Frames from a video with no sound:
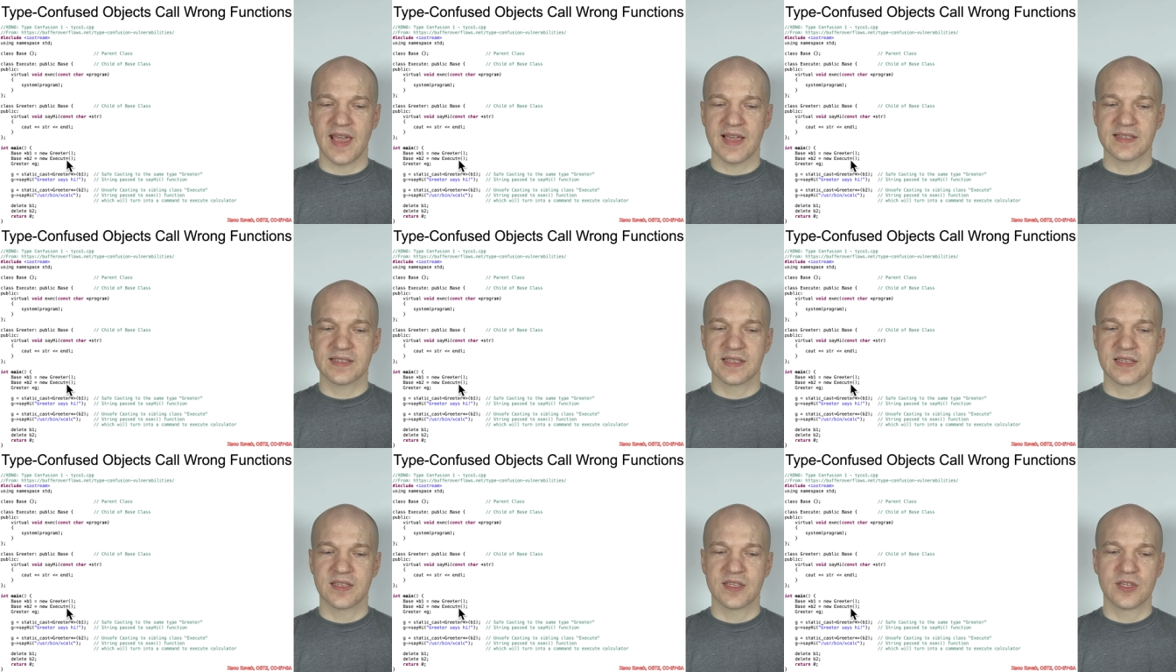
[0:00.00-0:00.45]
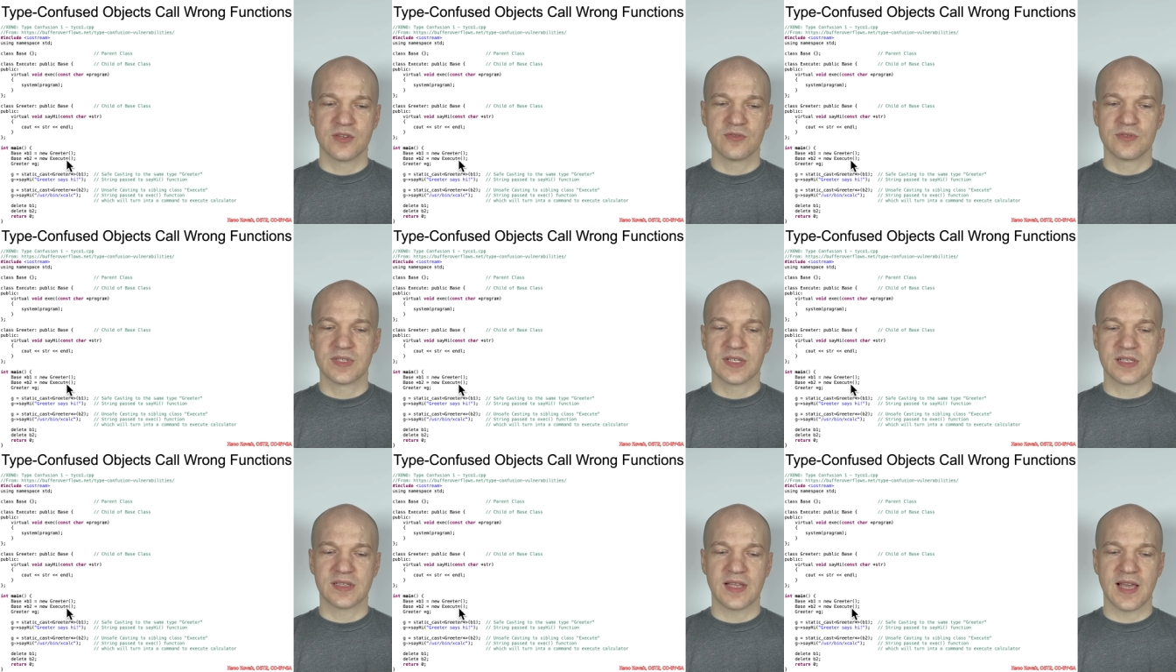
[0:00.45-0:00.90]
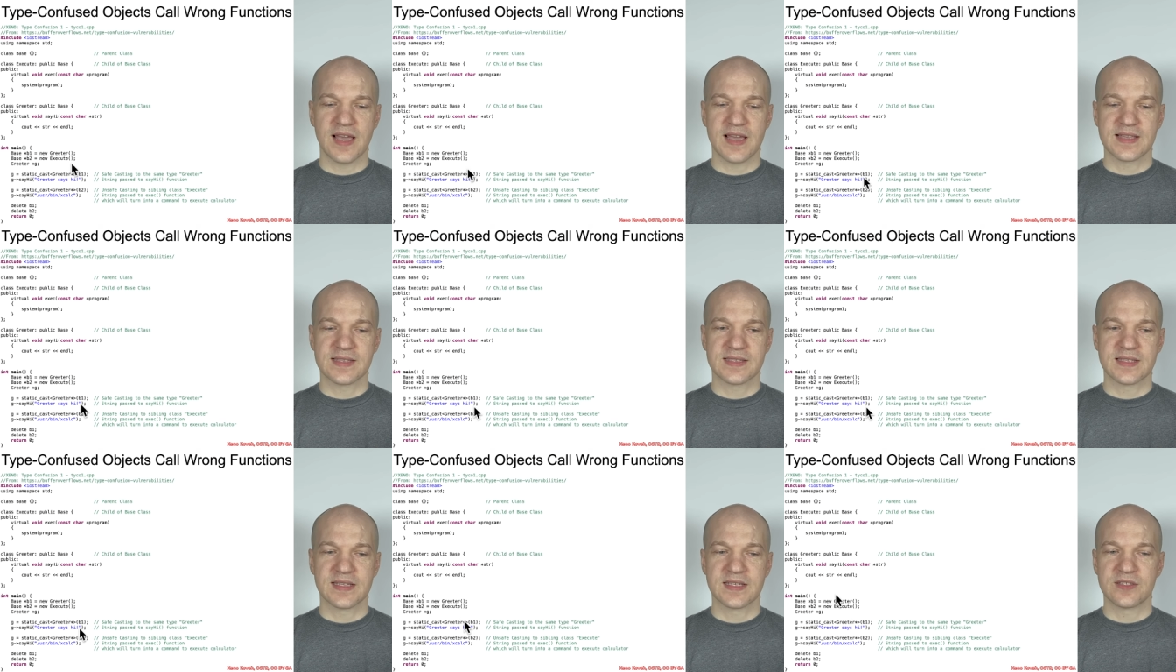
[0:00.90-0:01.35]
execute
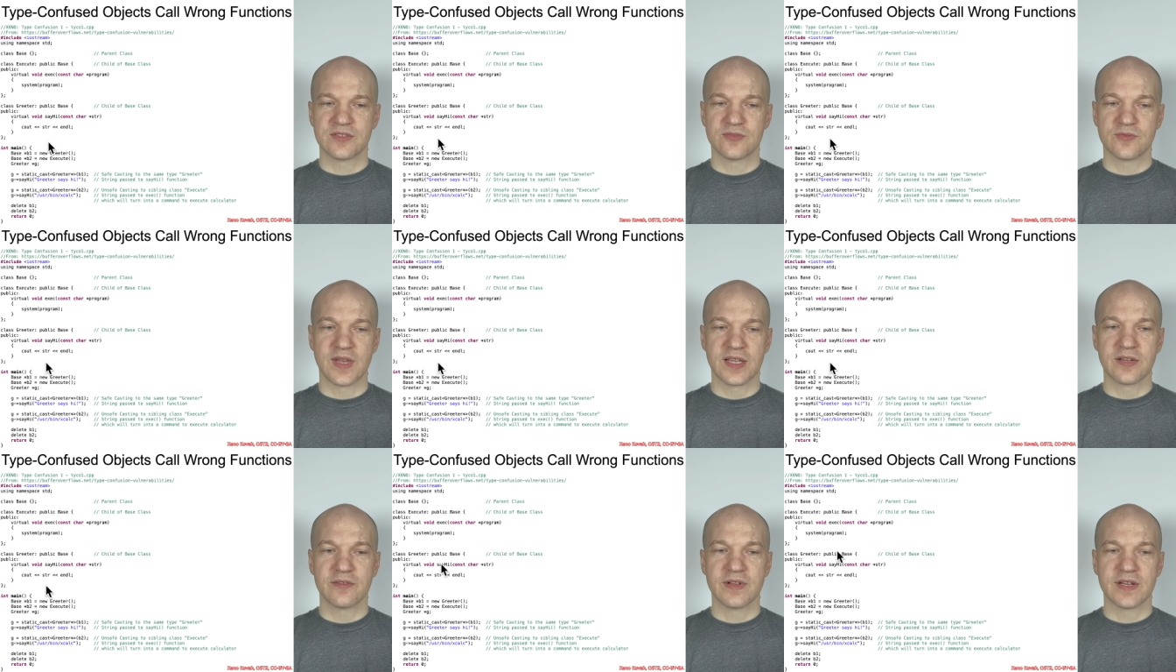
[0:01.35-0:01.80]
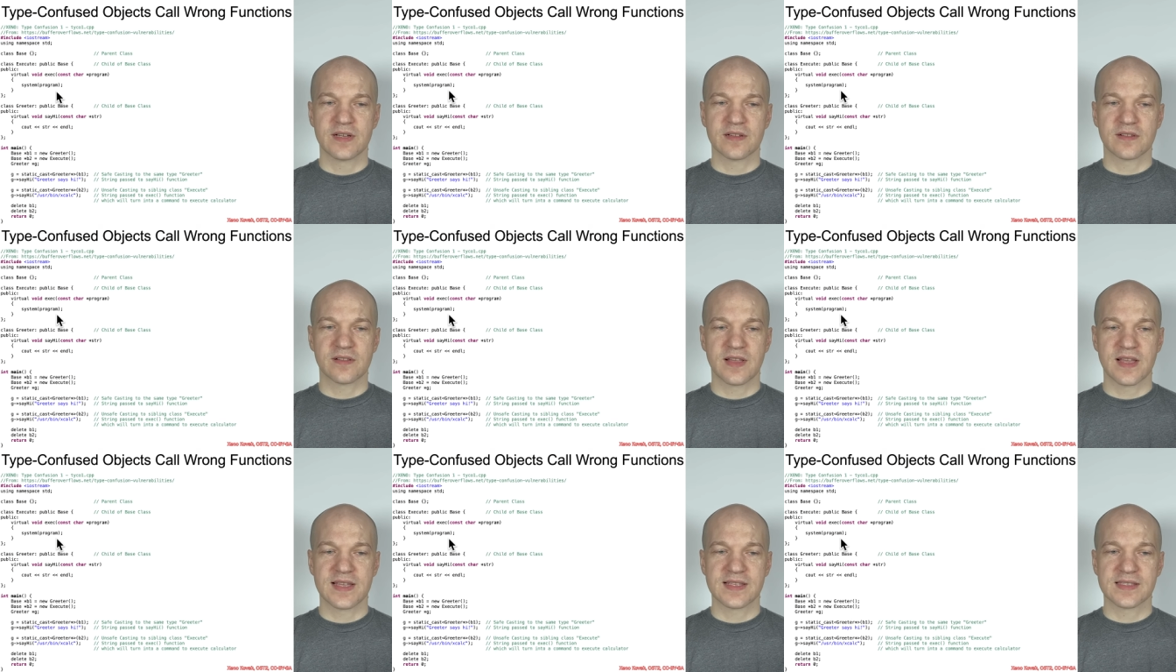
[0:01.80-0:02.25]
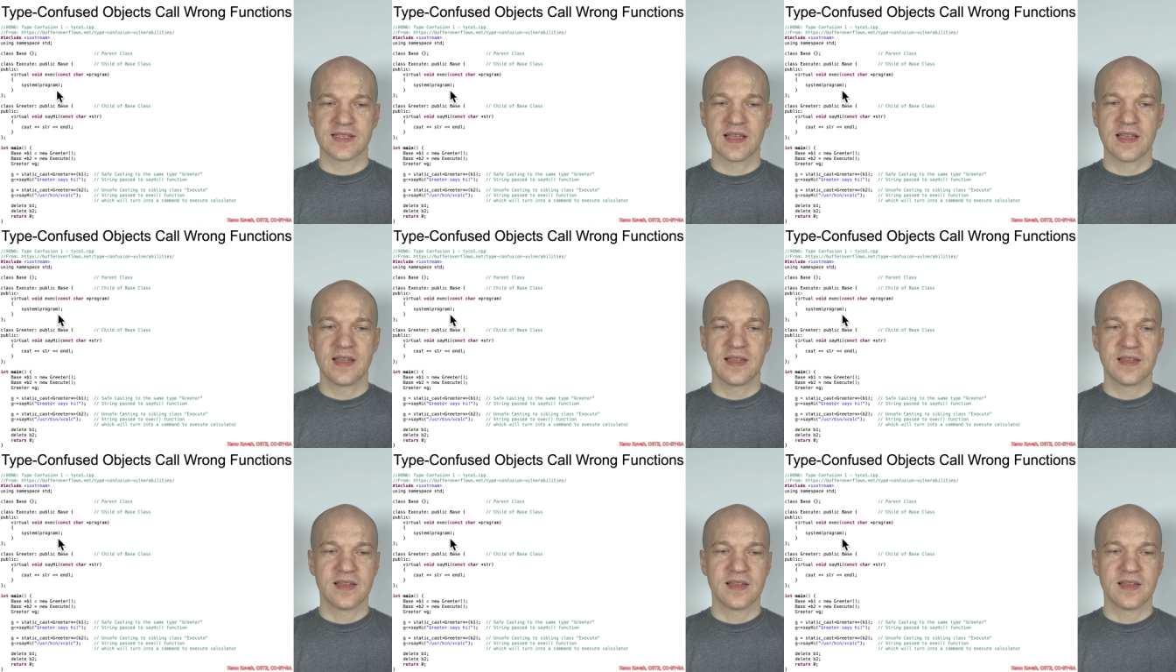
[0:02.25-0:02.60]
class into a greeter class,